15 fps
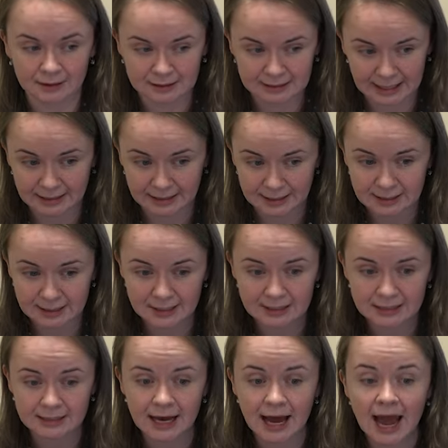
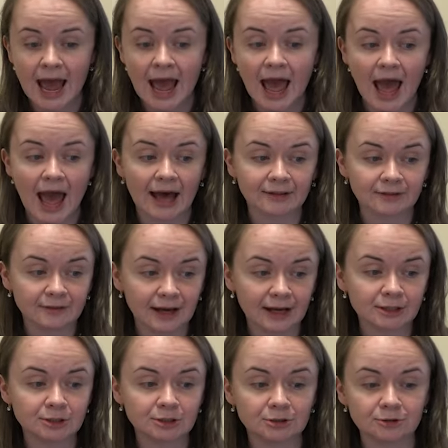sentences, and
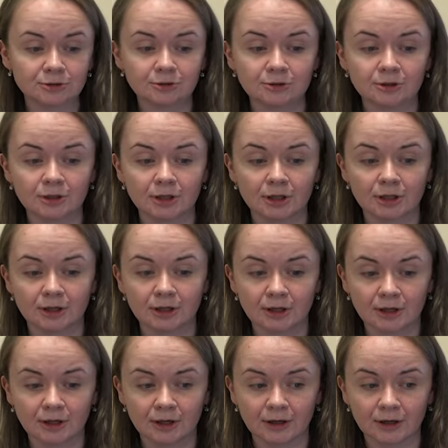then
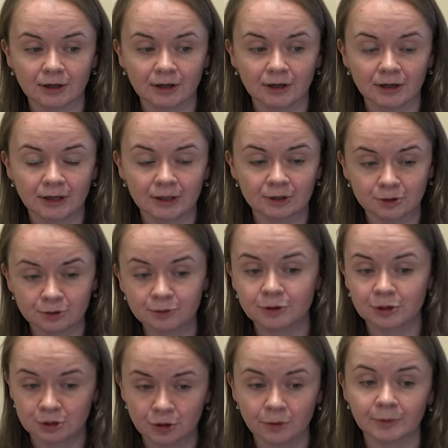to do
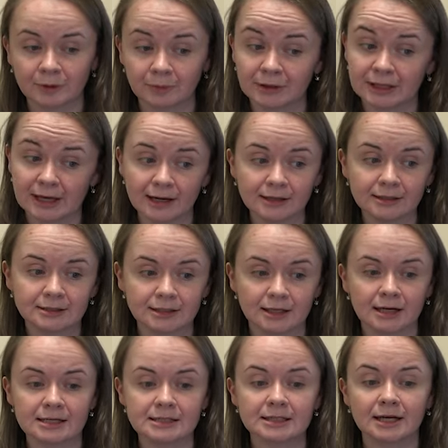the topic modeling
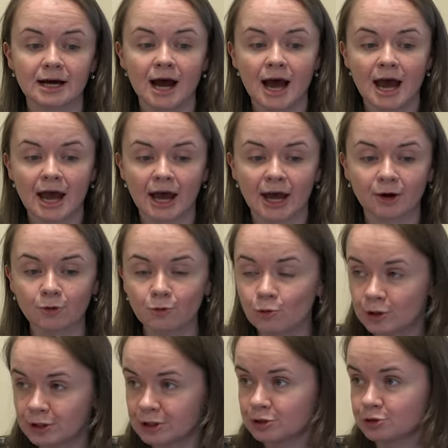task
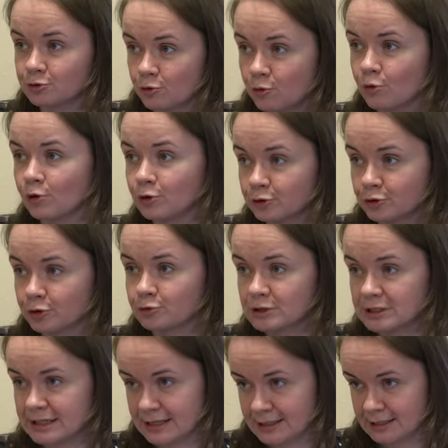according to all
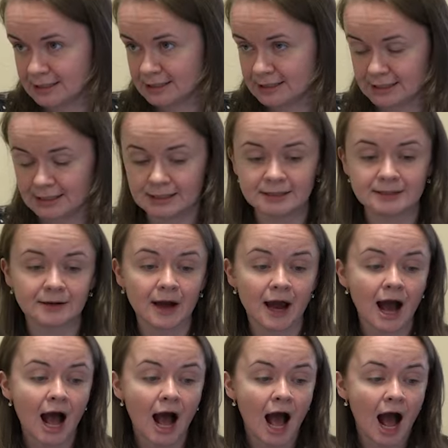those sentences.
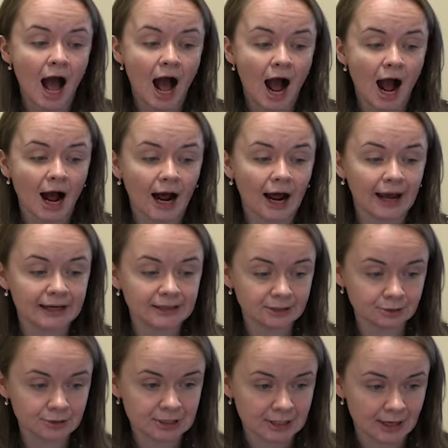
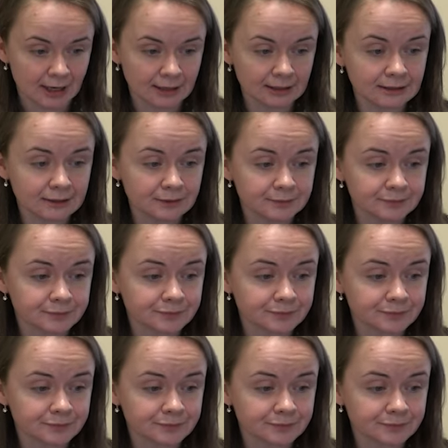As a result,